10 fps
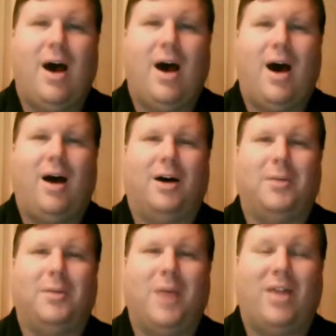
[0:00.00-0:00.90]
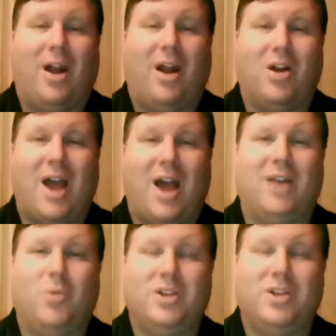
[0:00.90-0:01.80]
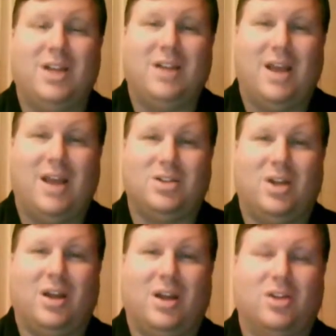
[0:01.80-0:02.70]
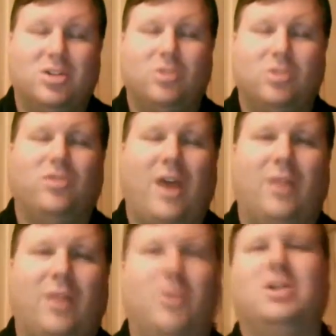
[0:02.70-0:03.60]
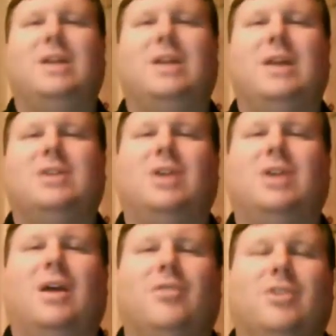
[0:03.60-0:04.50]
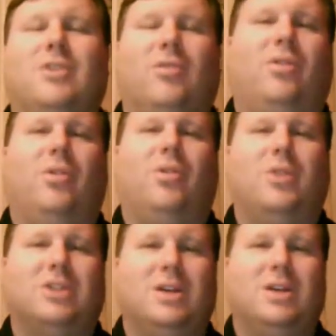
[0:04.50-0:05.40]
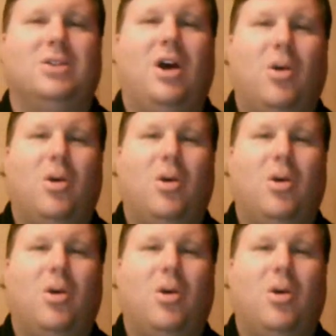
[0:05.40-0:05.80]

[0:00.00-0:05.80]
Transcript: And then our exclusive guided whiskey tasting of several of their whiskeys